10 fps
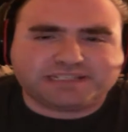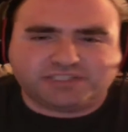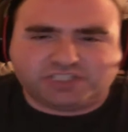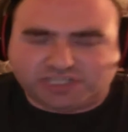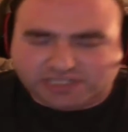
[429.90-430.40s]

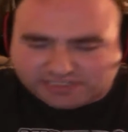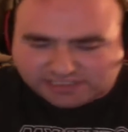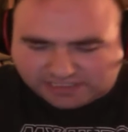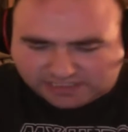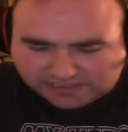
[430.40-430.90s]
Best
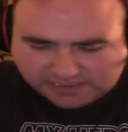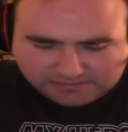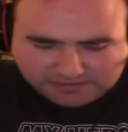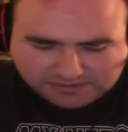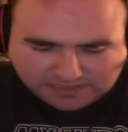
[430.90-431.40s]
Genius, I think his
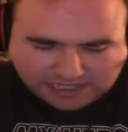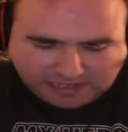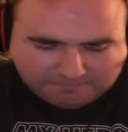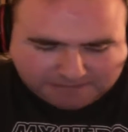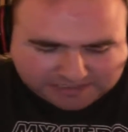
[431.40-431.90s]
name is.
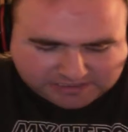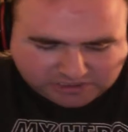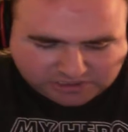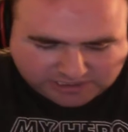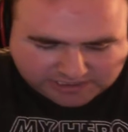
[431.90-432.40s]
Yeah,
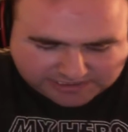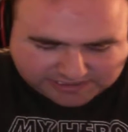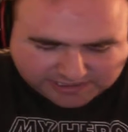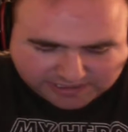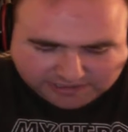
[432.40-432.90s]
Best
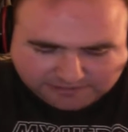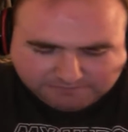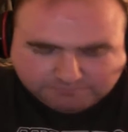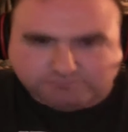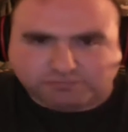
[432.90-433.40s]
Genius.
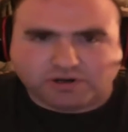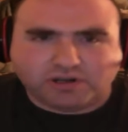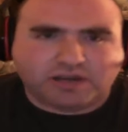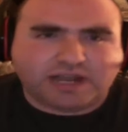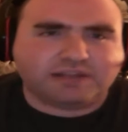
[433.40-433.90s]

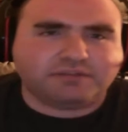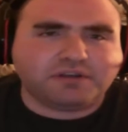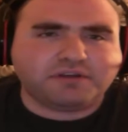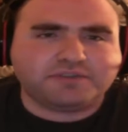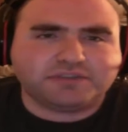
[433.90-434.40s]
Bro, I
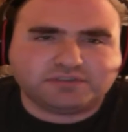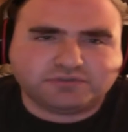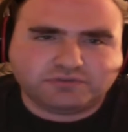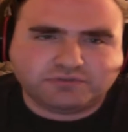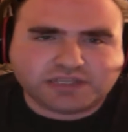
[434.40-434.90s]
love this
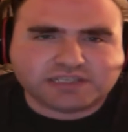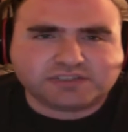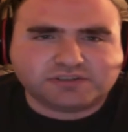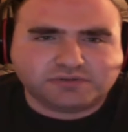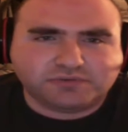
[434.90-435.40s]
dude.
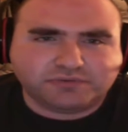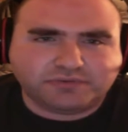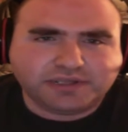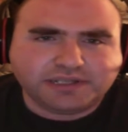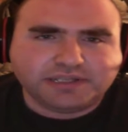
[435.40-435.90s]
This
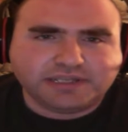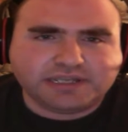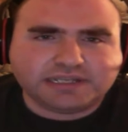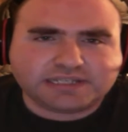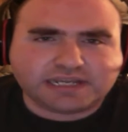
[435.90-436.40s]
dude
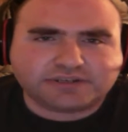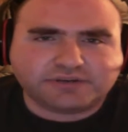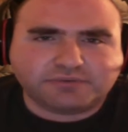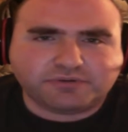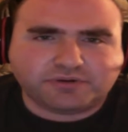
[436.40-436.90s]
is
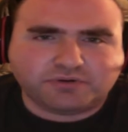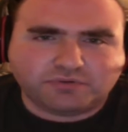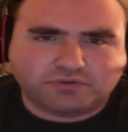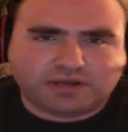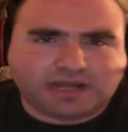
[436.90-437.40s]
actually really
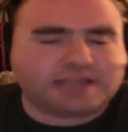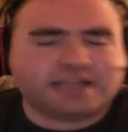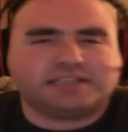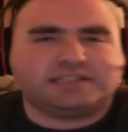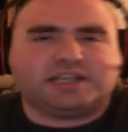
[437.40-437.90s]
cool. I
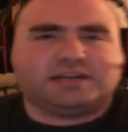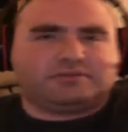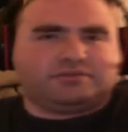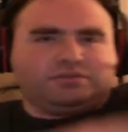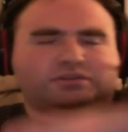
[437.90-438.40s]
like this
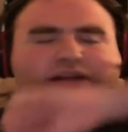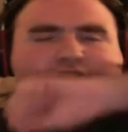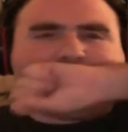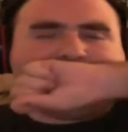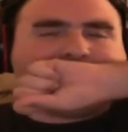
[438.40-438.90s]
character a
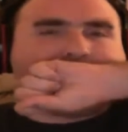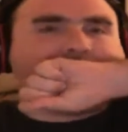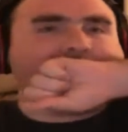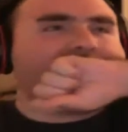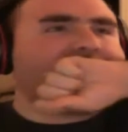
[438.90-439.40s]
lot. And
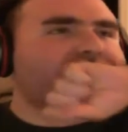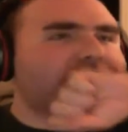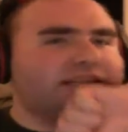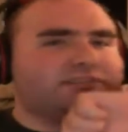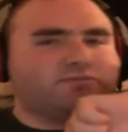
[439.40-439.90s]
he
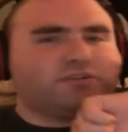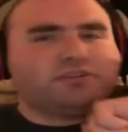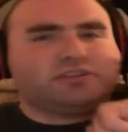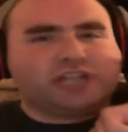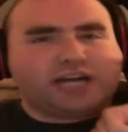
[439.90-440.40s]
is one
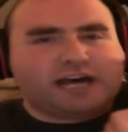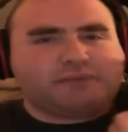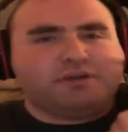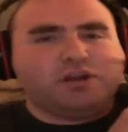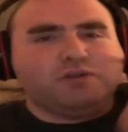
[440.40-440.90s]
of the
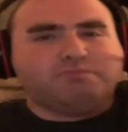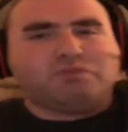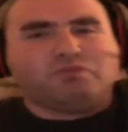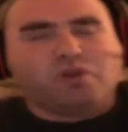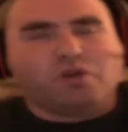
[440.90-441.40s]
top
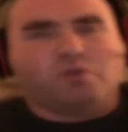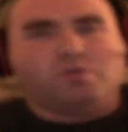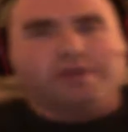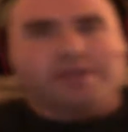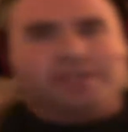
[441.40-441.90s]

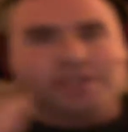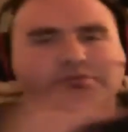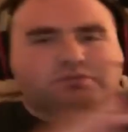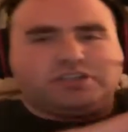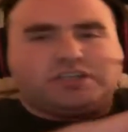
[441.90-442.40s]
pro
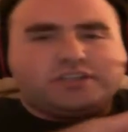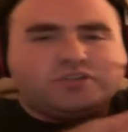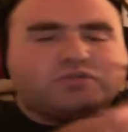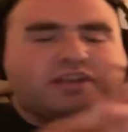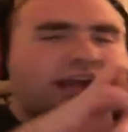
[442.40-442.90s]
heroes. Like,
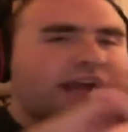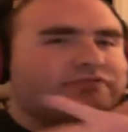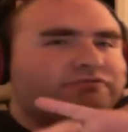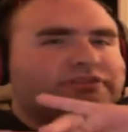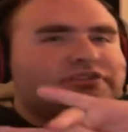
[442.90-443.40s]
you know,
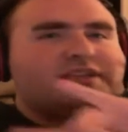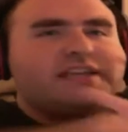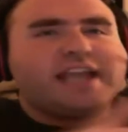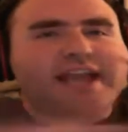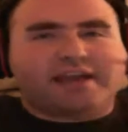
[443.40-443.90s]
casual, just,
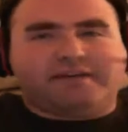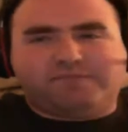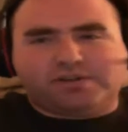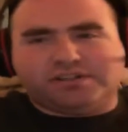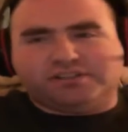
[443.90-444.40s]
yeah,
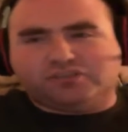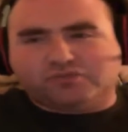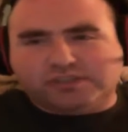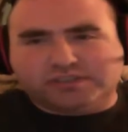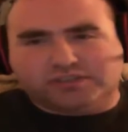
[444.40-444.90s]
fucking
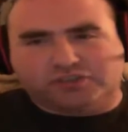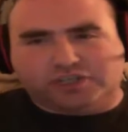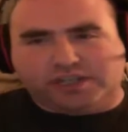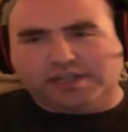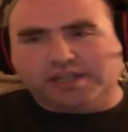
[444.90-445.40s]
strings and
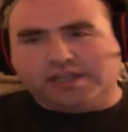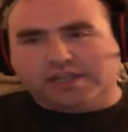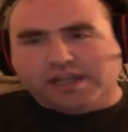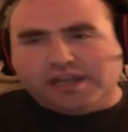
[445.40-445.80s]
shit.